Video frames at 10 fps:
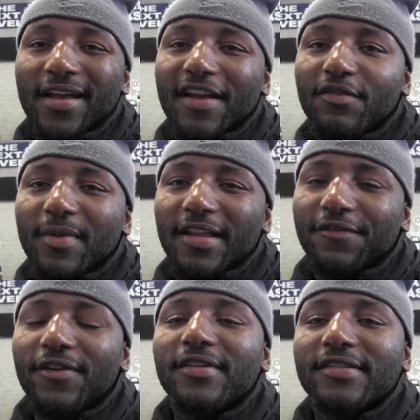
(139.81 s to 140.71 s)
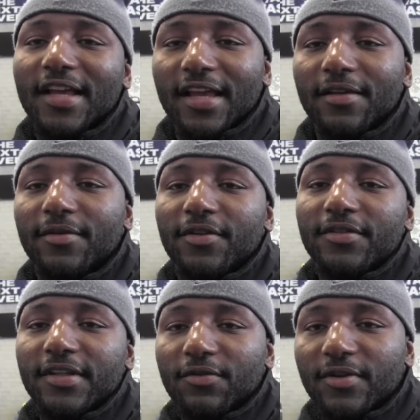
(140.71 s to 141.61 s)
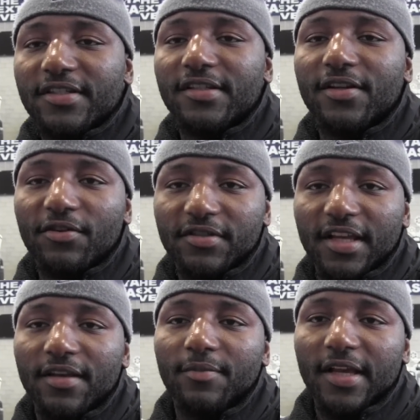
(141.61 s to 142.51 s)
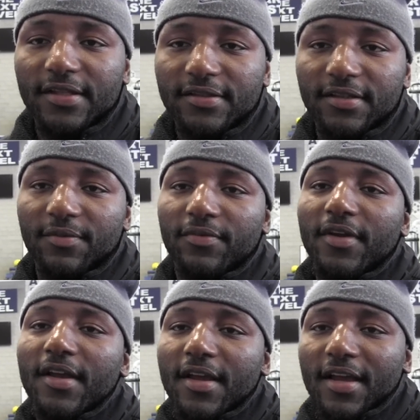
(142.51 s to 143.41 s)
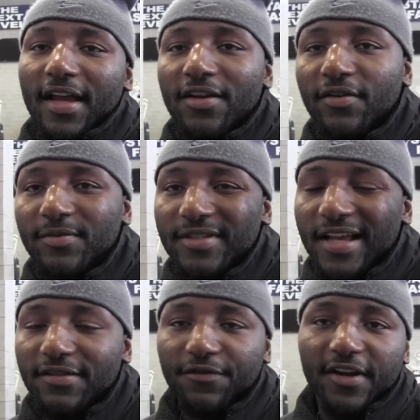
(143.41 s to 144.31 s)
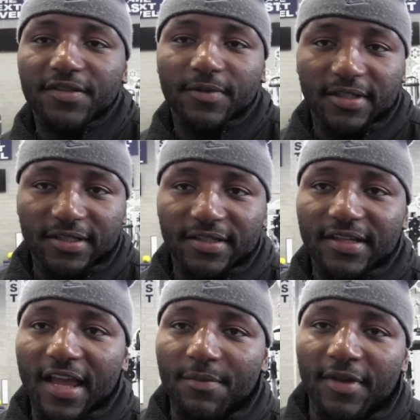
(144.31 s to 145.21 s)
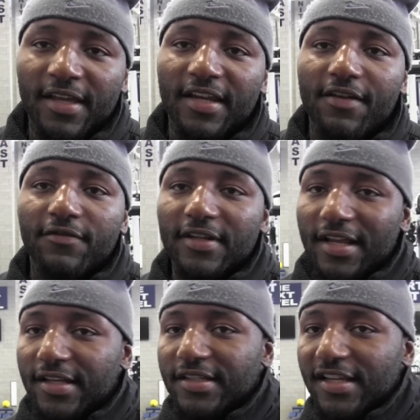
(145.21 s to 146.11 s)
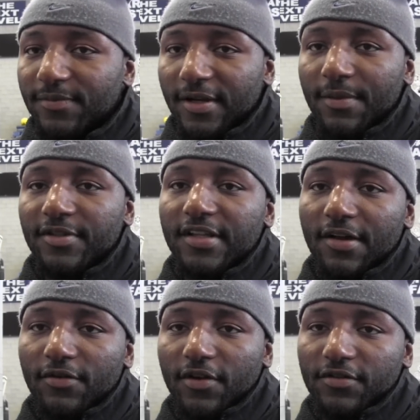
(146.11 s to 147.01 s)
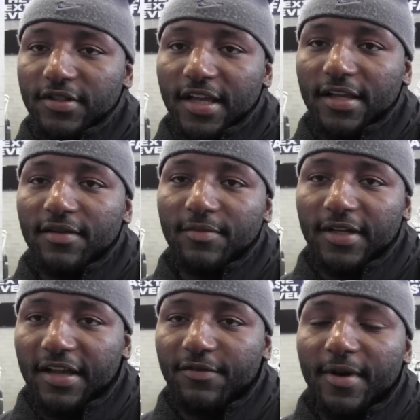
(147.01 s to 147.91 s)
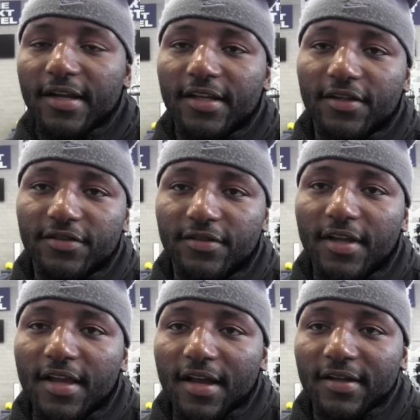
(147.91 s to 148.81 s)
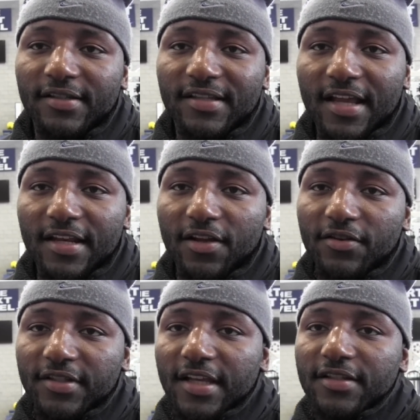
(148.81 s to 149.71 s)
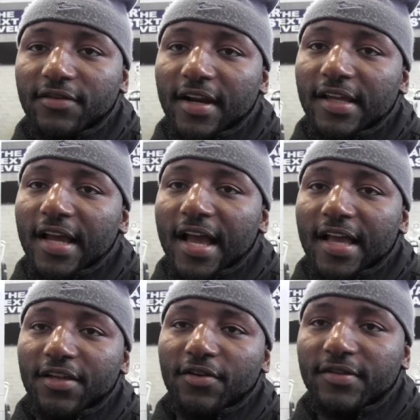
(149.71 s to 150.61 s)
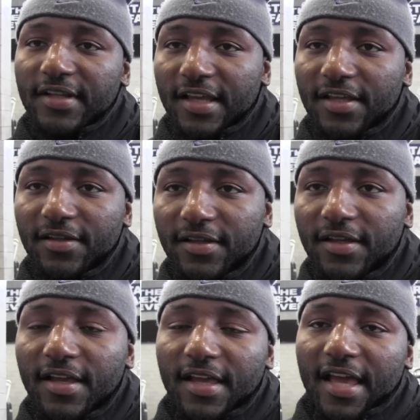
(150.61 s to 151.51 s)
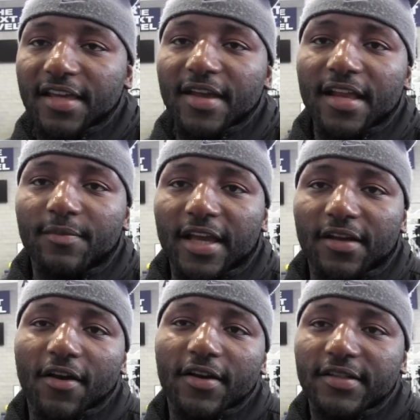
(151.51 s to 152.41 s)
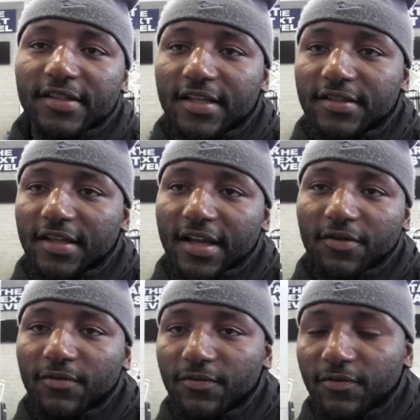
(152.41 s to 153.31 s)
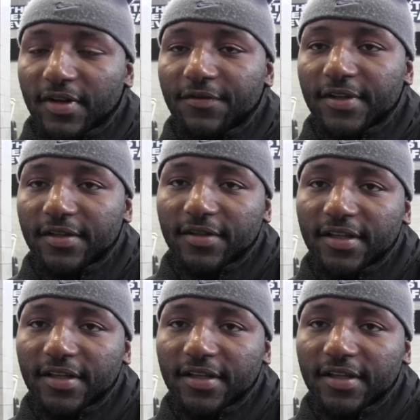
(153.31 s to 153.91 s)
Everybody felt the same, wishing Coach Jay the best. I know besides the freshmen that just came in, they haven't really got a chance to spend that much time with Coach Jay, but everybody else understand that Coach Jay is a great guy, and he had to make a hard decision, and whatever,